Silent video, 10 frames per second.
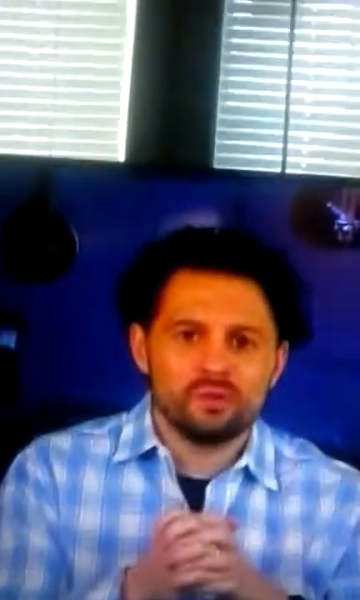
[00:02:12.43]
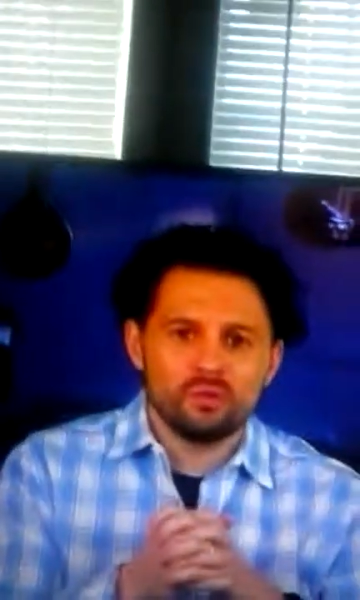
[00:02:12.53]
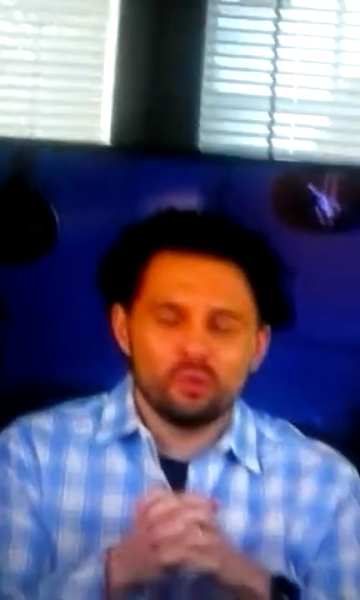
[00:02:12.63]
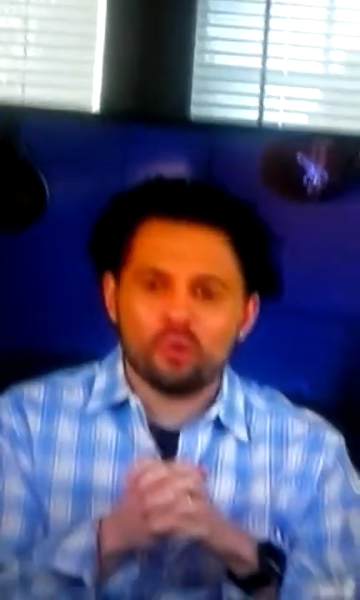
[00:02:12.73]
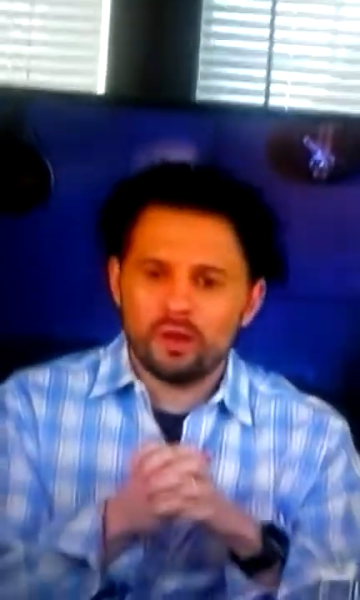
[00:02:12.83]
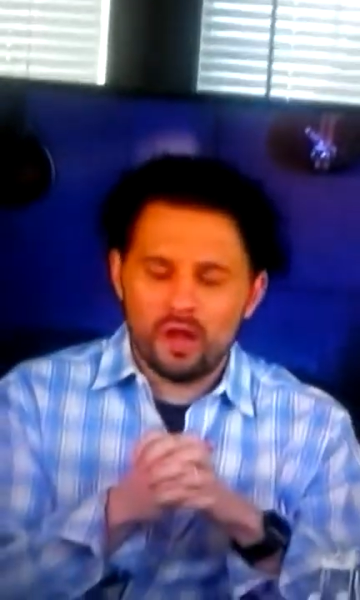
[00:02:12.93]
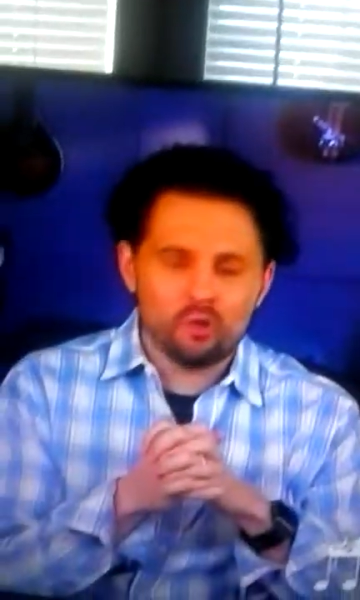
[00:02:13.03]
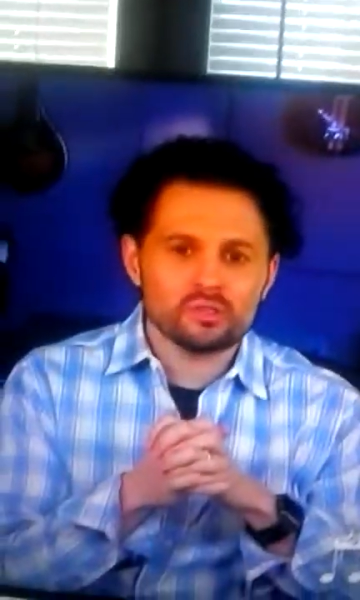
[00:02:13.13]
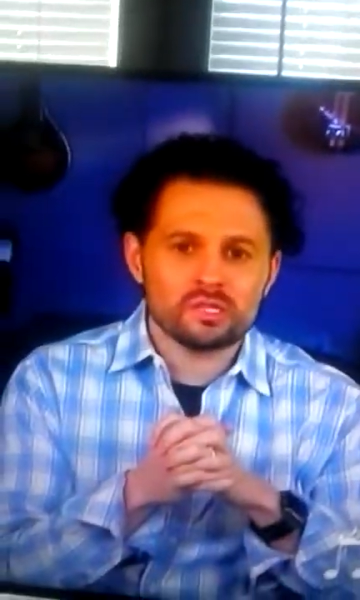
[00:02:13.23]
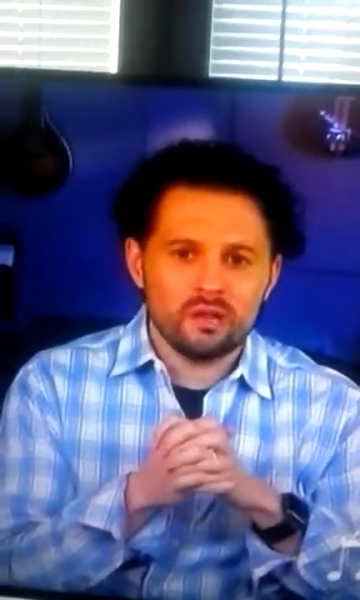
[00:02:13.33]
the Lord and I don't
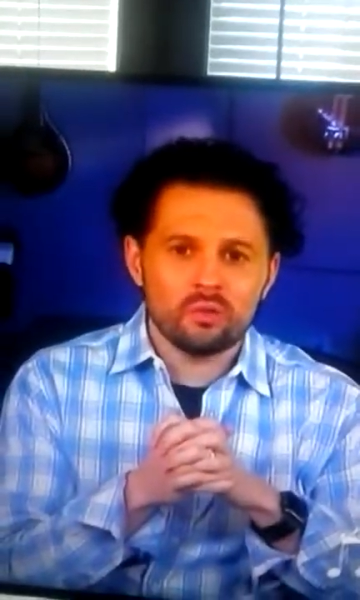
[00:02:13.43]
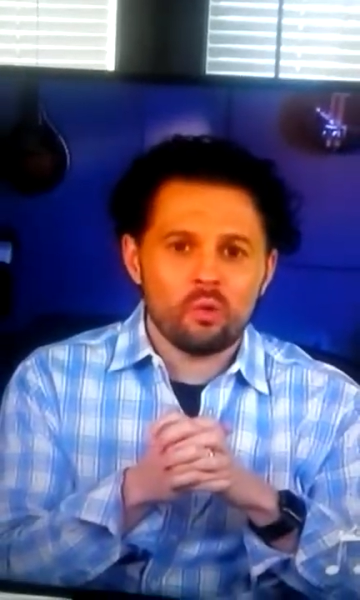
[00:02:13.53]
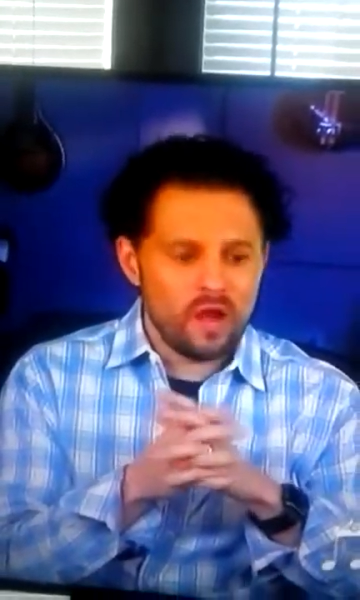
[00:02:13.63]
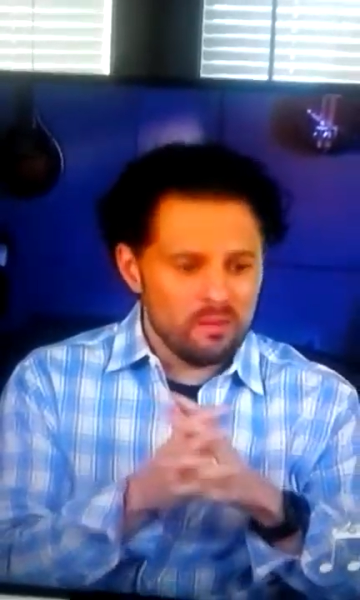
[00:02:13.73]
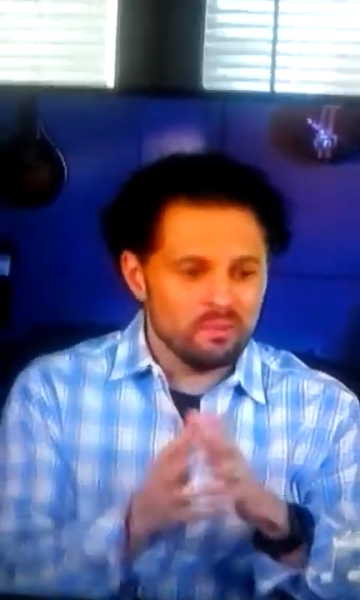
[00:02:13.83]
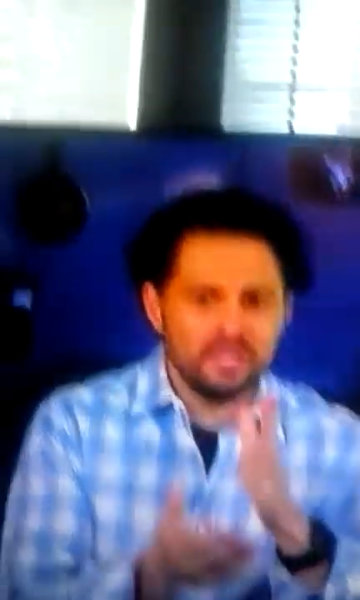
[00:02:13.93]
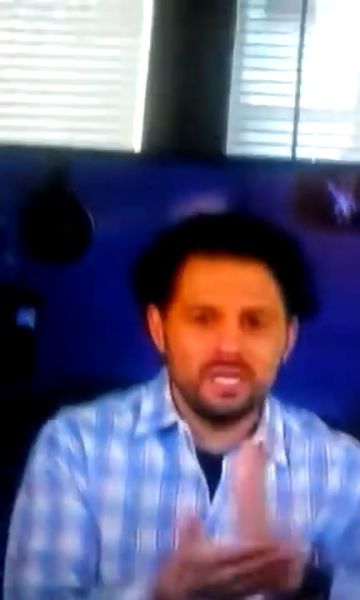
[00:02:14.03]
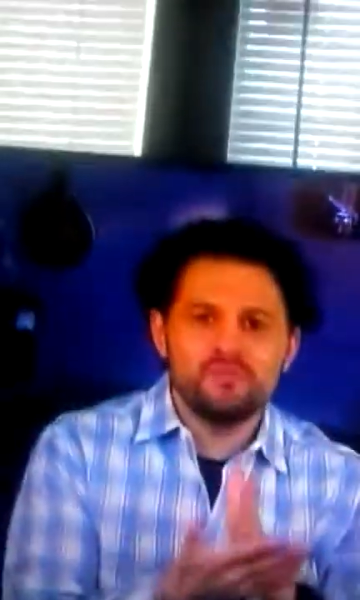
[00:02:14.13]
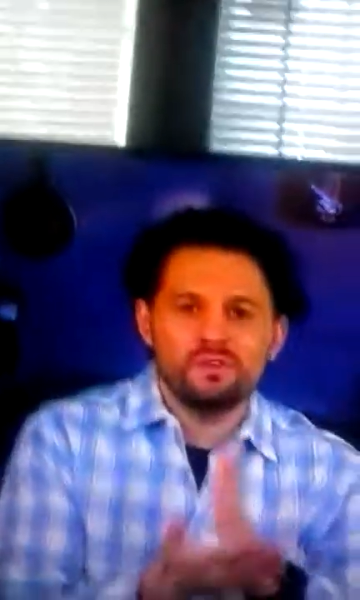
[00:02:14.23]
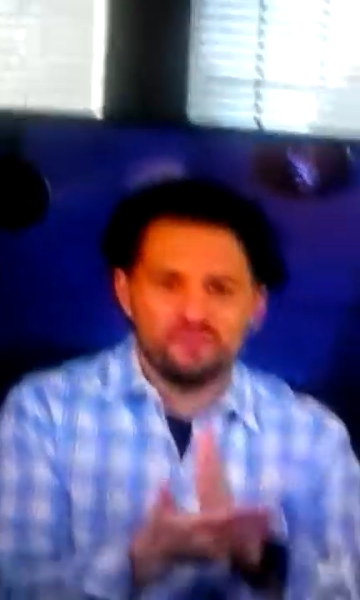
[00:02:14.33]
say, Lord, I believe
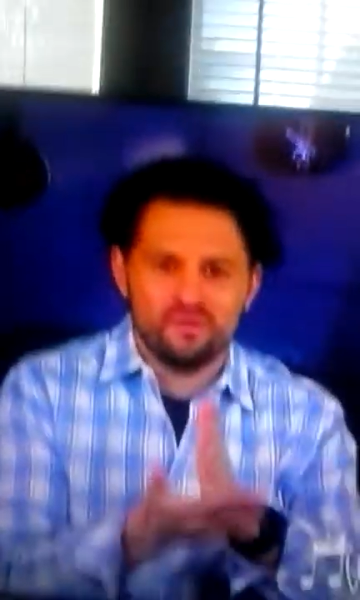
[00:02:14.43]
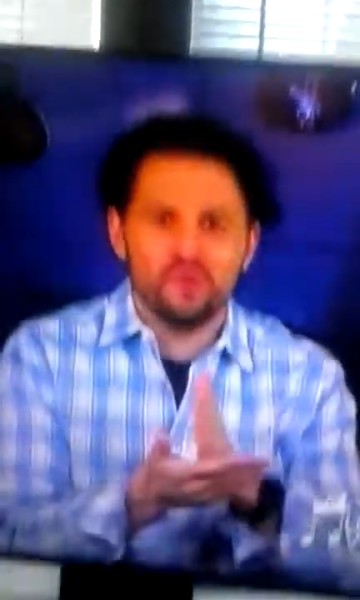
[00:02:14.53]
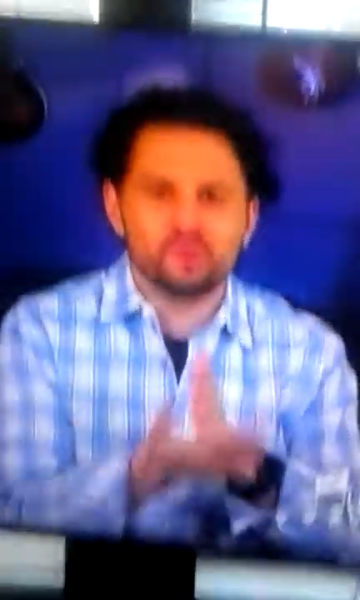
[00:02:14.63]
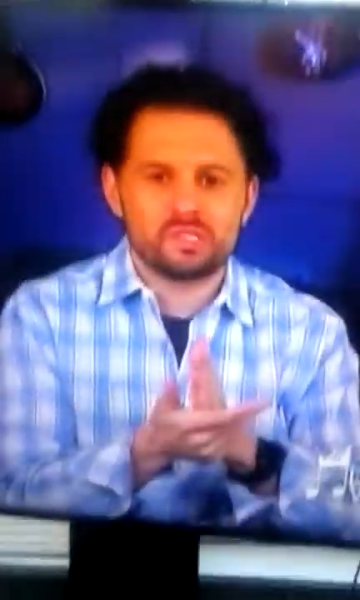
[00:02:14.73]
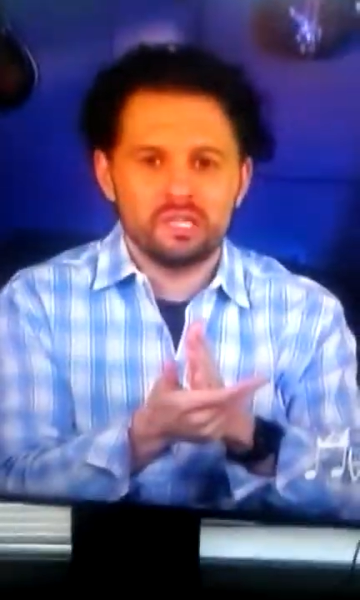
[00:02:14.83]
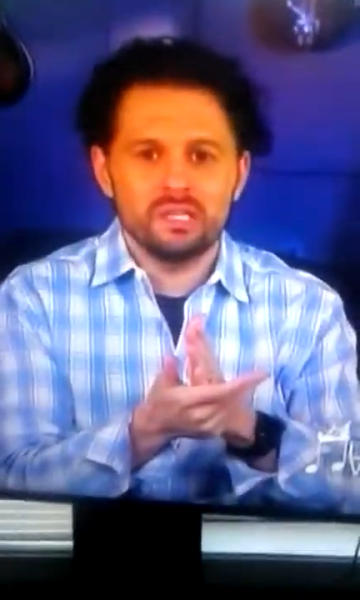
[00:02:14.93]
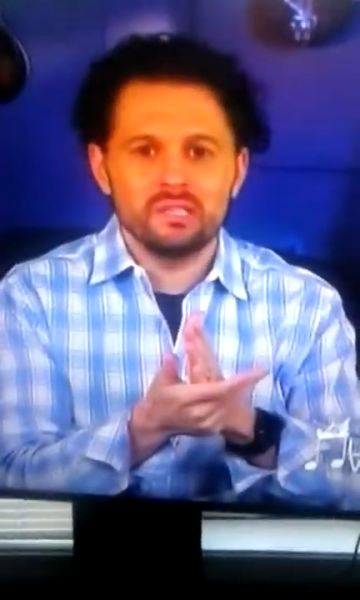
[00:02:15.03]
you for those things.